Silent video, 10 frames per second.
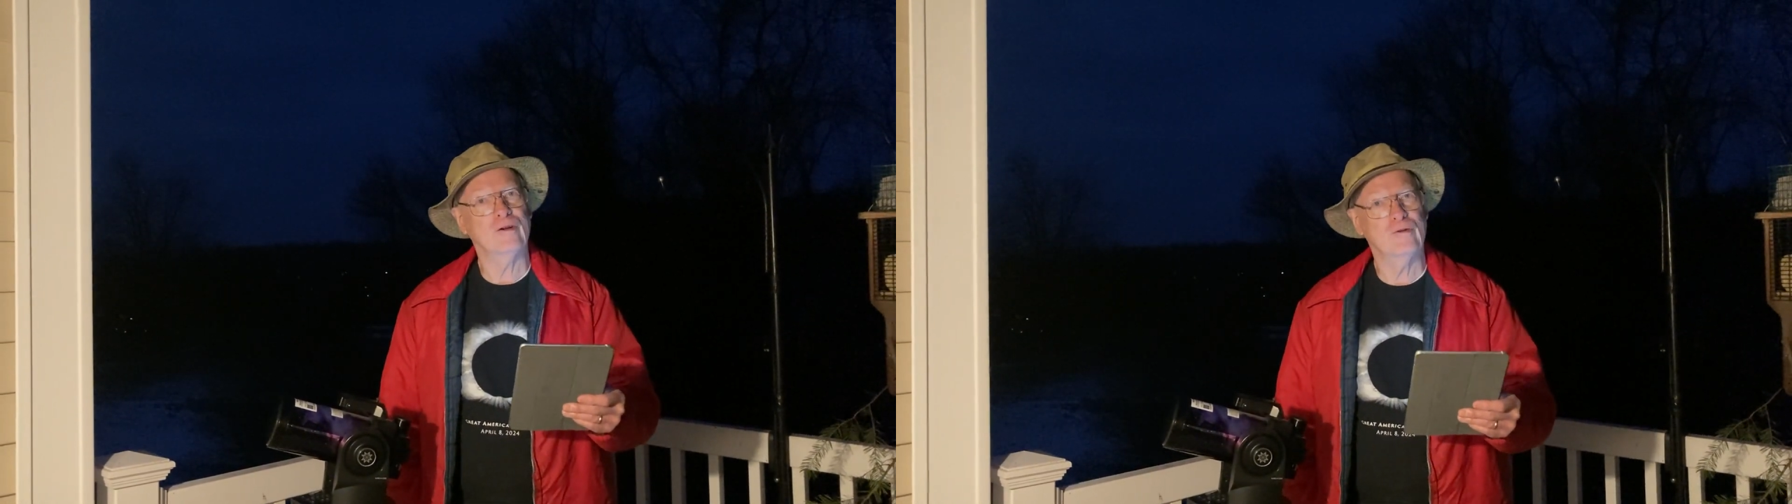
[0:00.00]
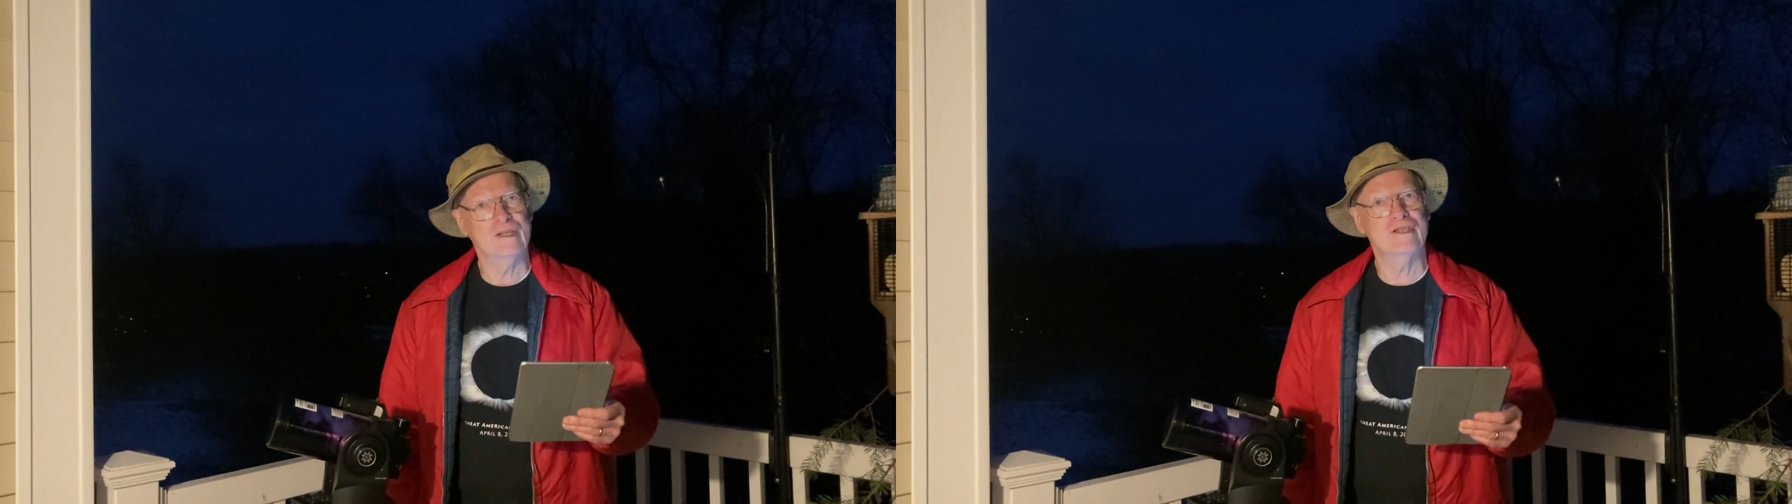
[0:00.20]

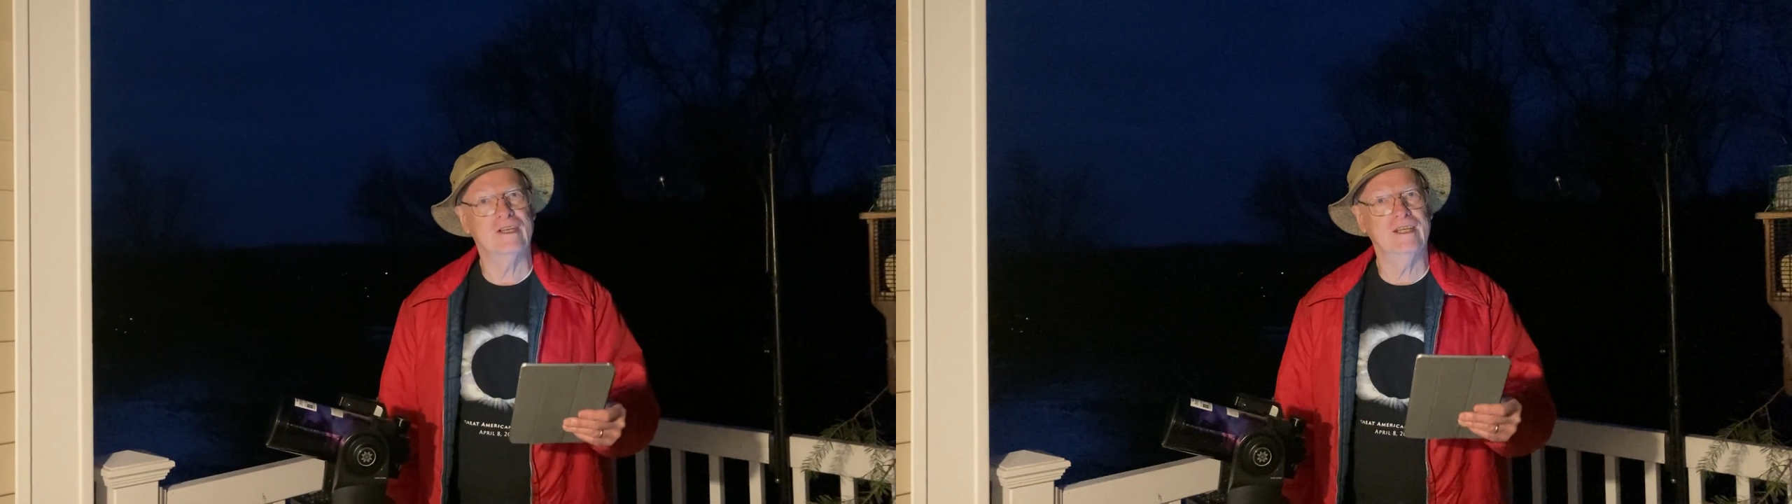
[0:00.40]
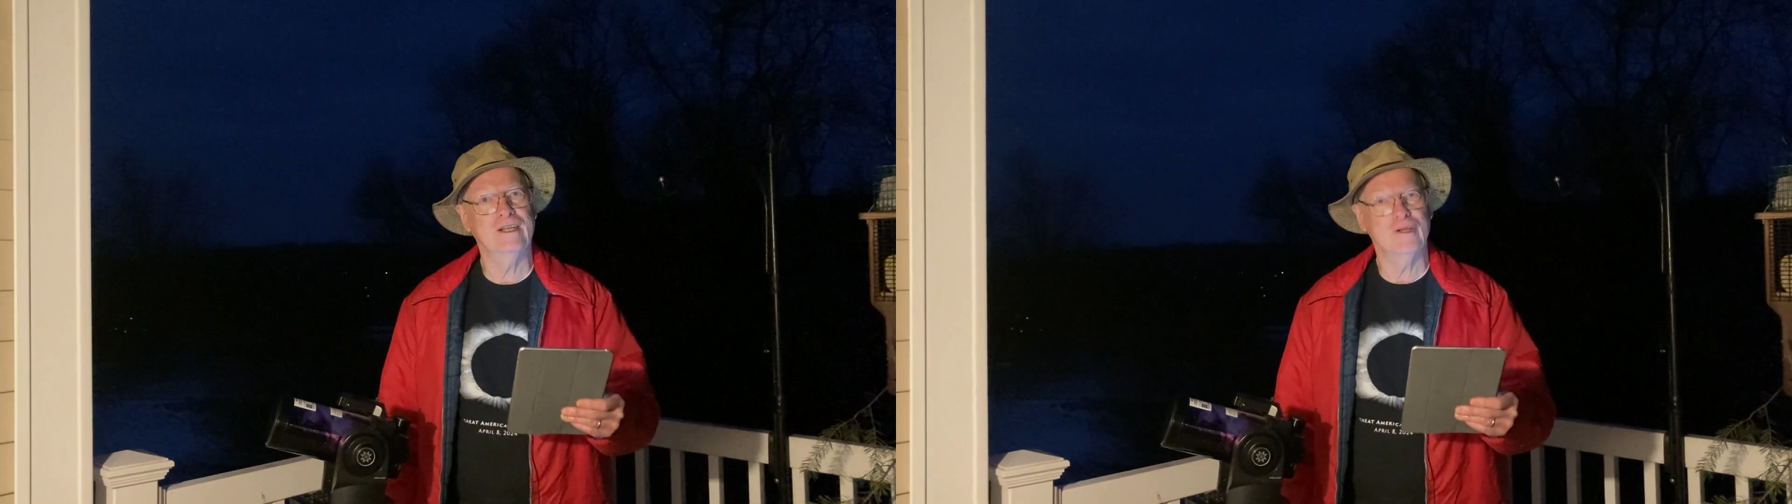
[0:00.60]

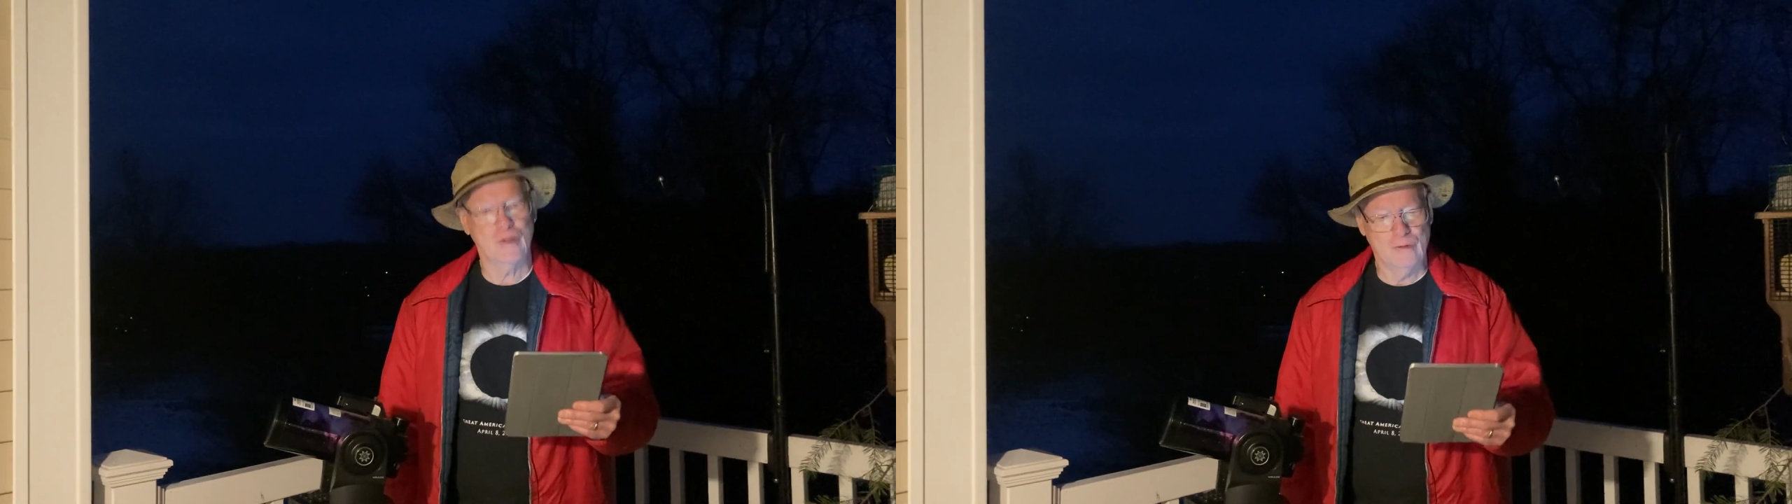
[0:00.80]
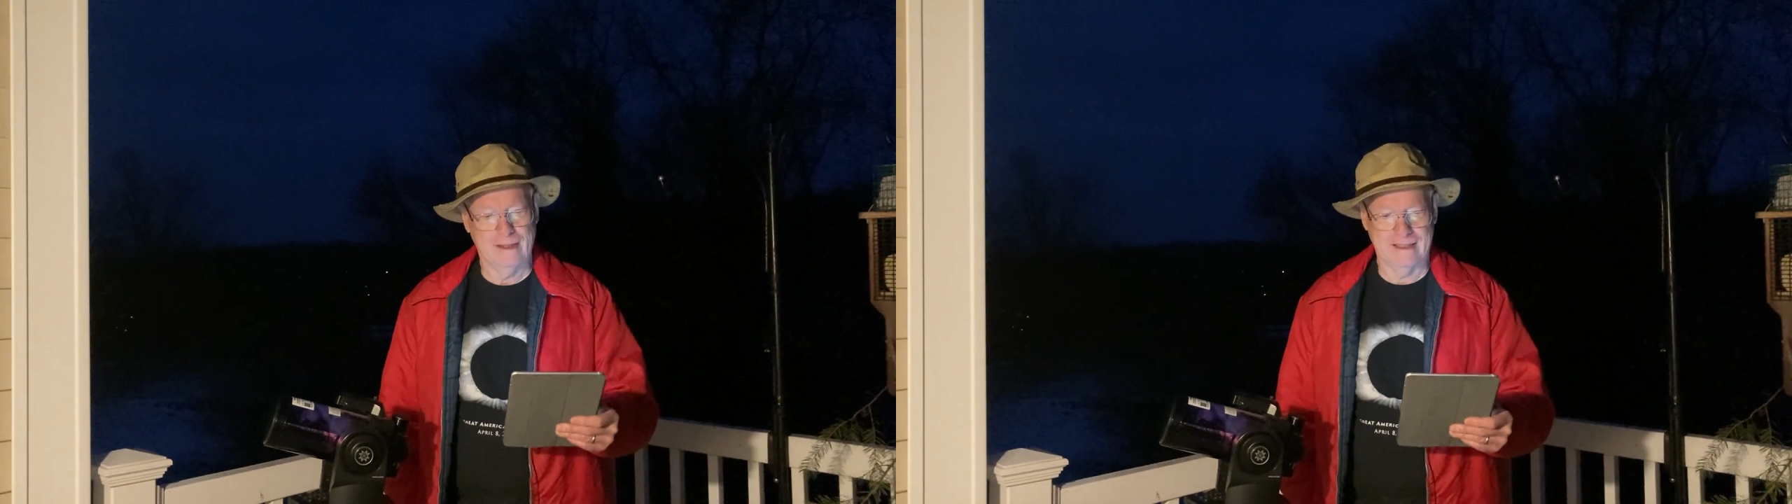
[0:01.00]
Christian
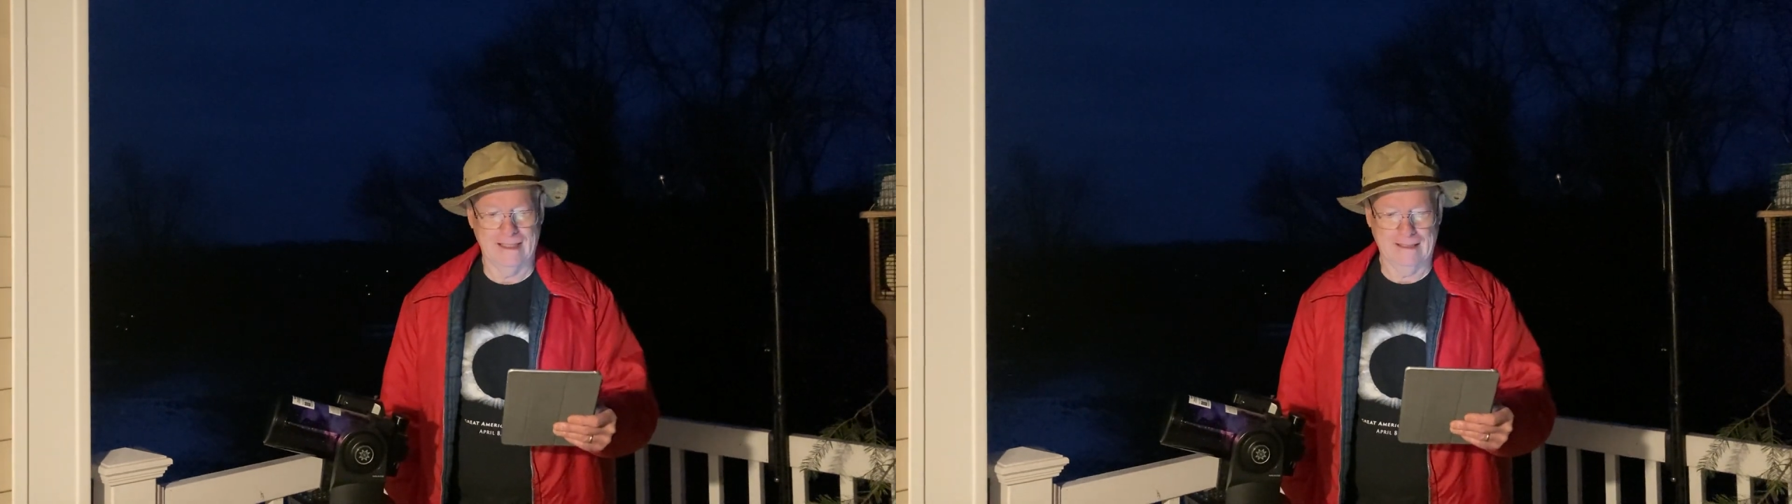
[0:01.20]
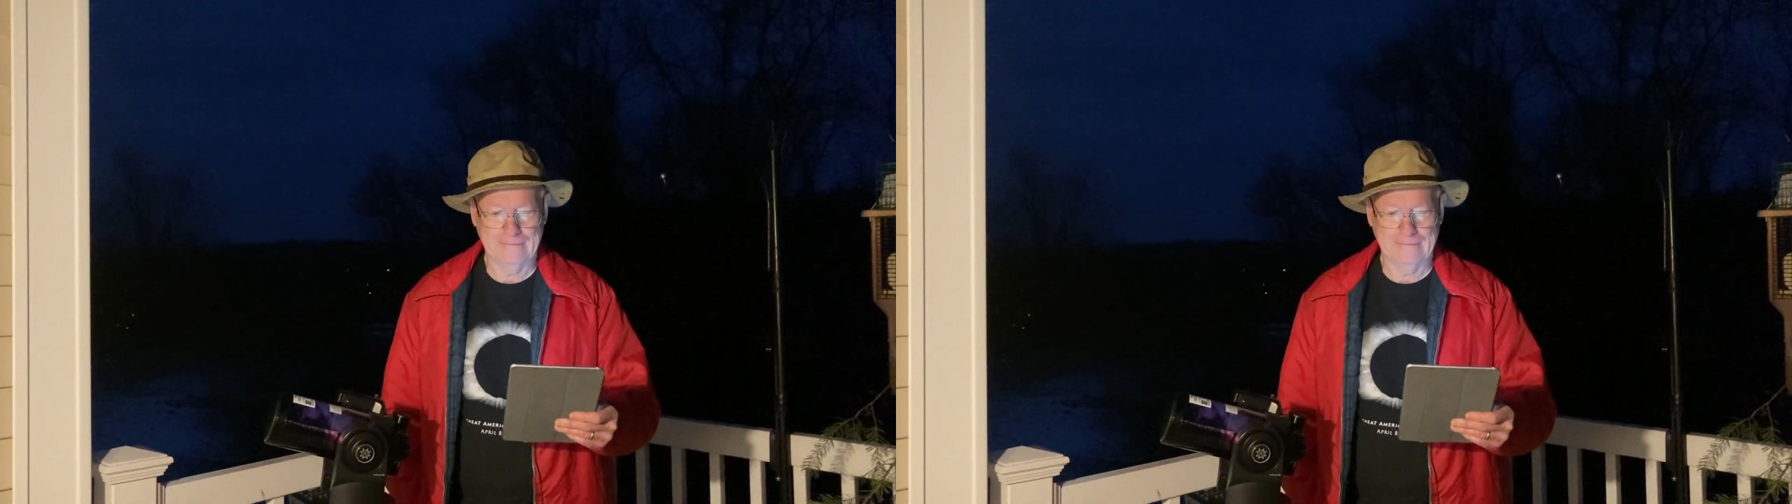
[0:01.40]
unity.